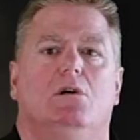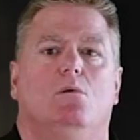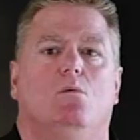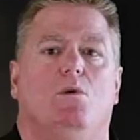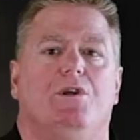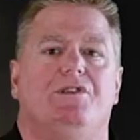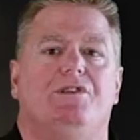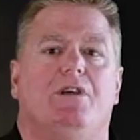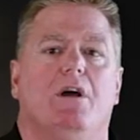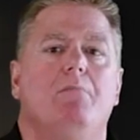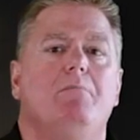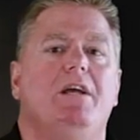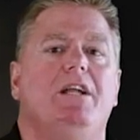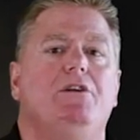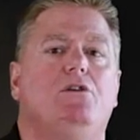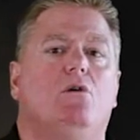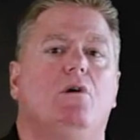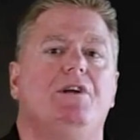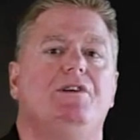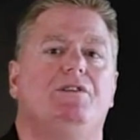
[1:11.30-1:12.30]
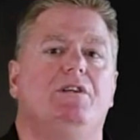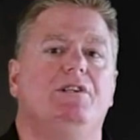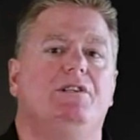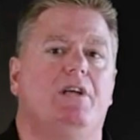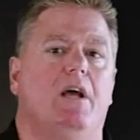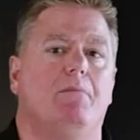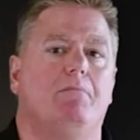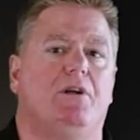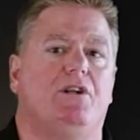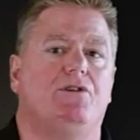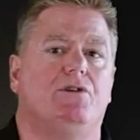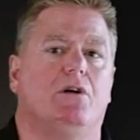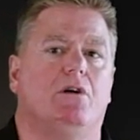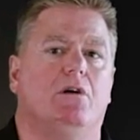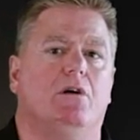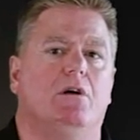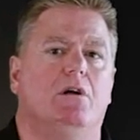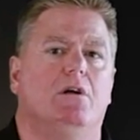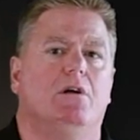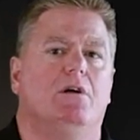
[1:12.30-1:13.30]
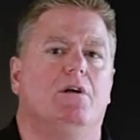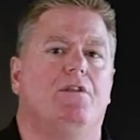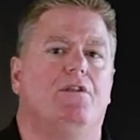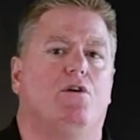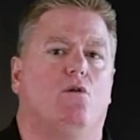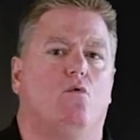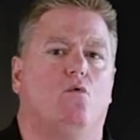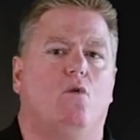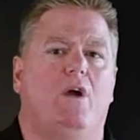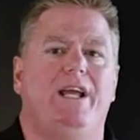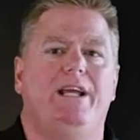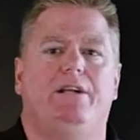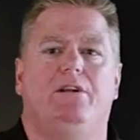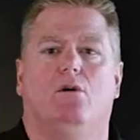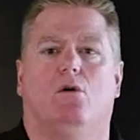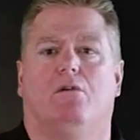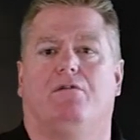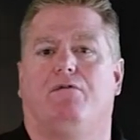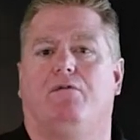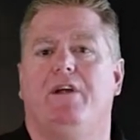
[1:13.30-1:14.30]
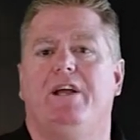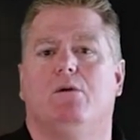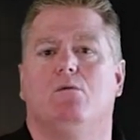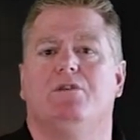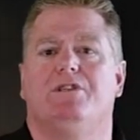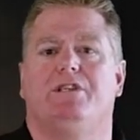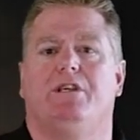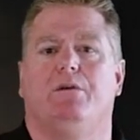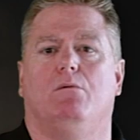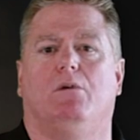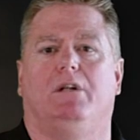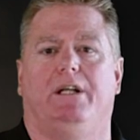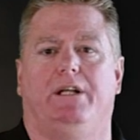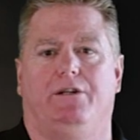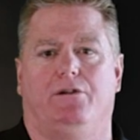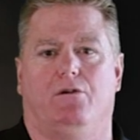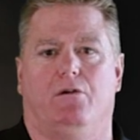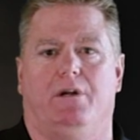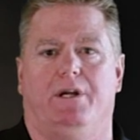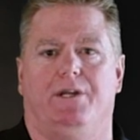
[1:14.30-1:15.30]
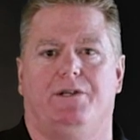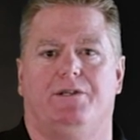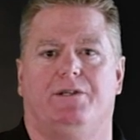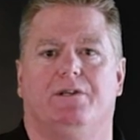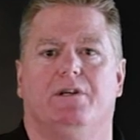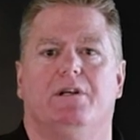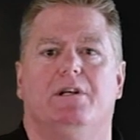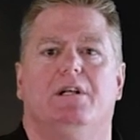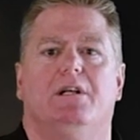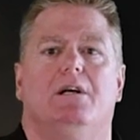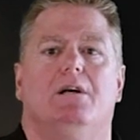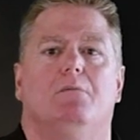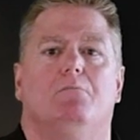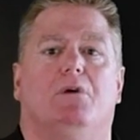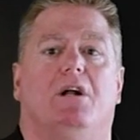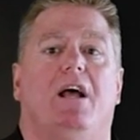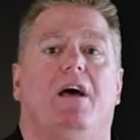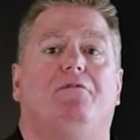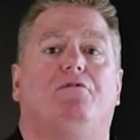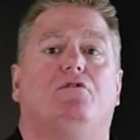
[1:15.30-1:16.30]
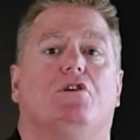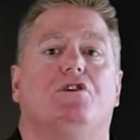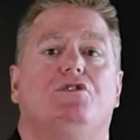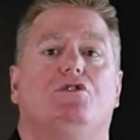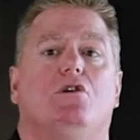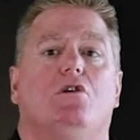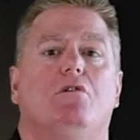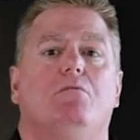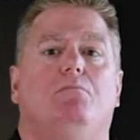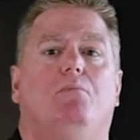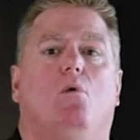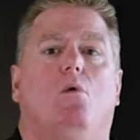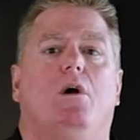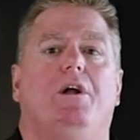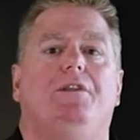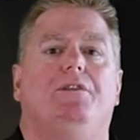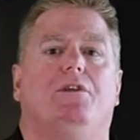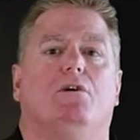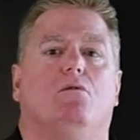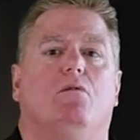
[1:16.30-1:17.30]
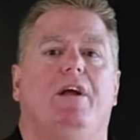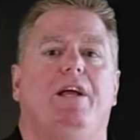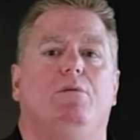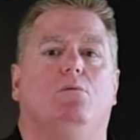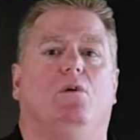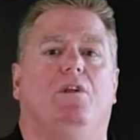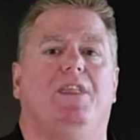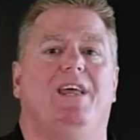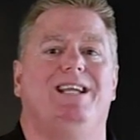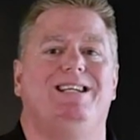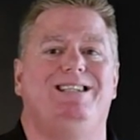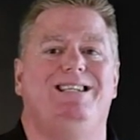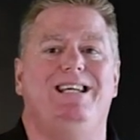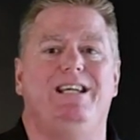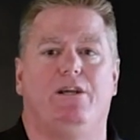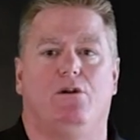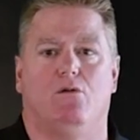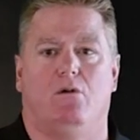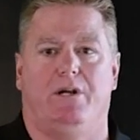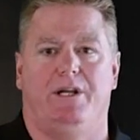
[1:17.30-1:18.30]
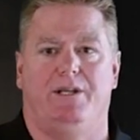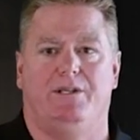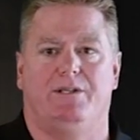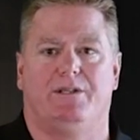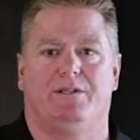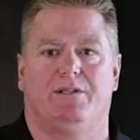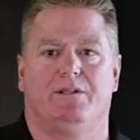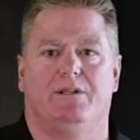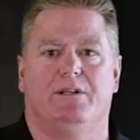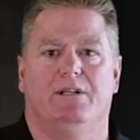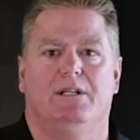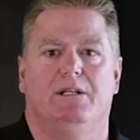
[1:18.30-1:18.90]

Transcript: With some increase in temperature, the rate or frequency will increase, but after a certain point, the rate will then decrease.